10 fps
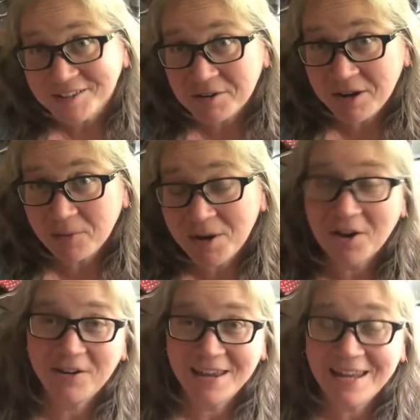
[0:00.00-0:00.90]
So here we
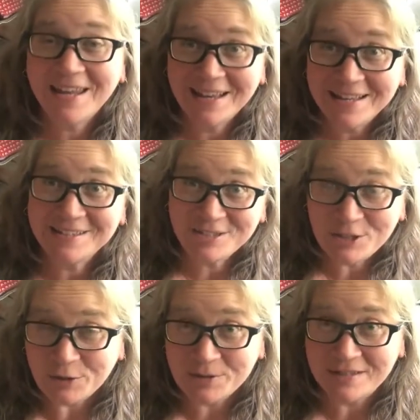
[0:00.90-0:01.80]
are, it is
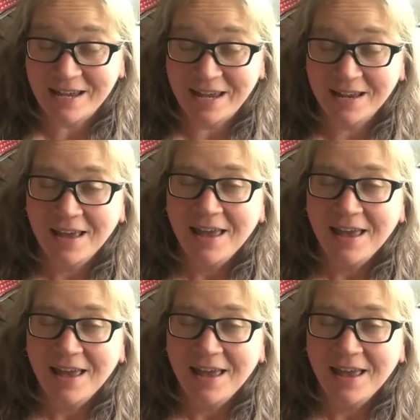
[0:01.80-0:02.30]
Tuesday,